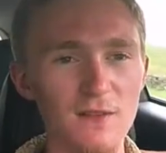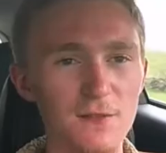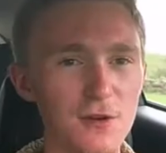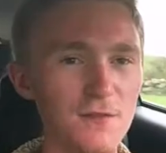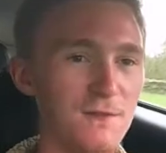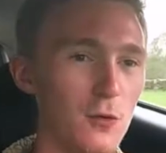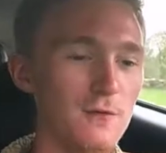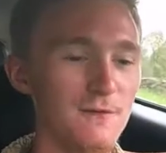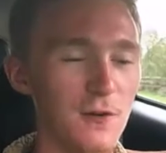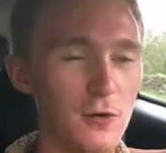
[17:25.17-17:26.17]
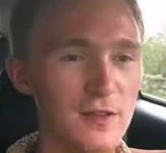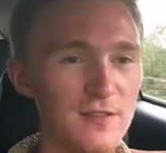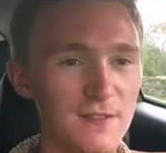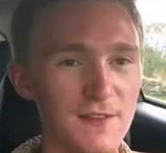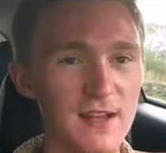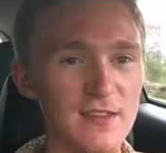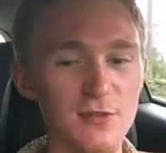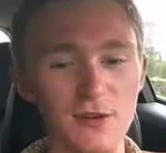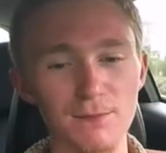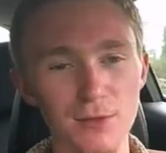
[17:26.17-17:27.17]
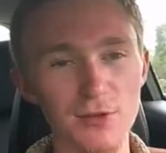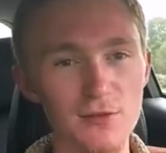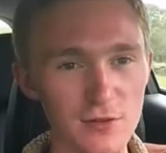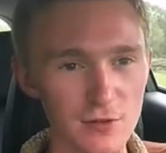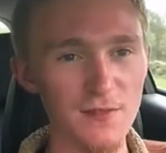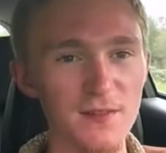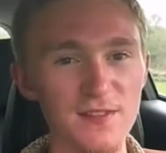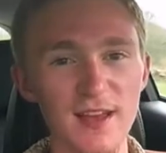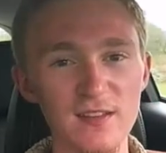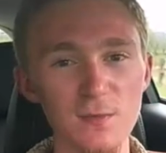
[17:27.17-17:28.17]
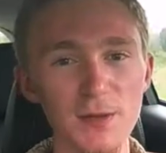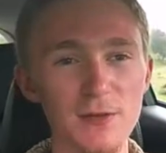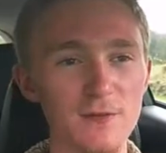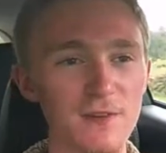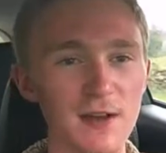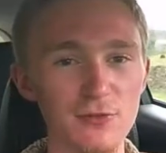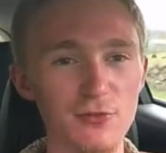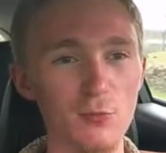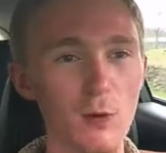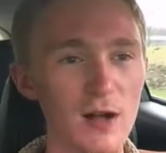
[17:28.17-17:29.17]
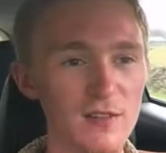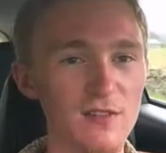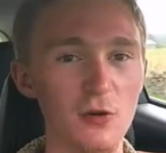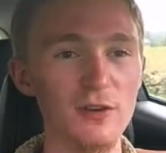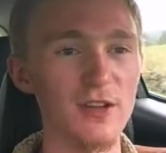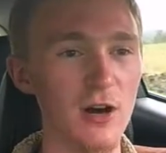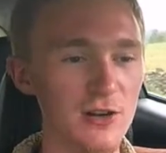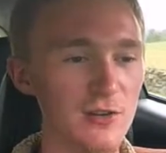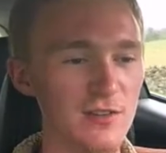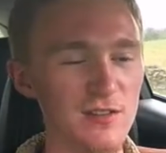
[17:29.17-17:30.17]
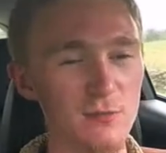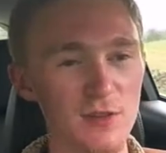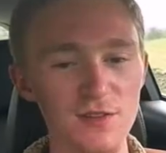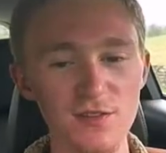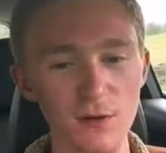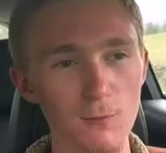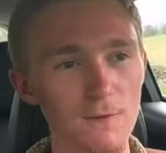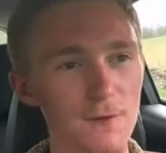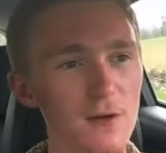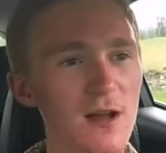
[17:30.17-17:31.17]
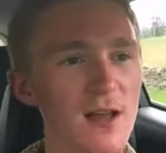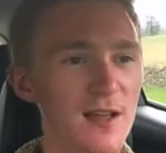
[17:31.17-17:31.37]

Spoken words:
For a Ford Focus, the fact that you have Bluetooth, 10-speaker, 500-watt Sony audio system with a subwoofer,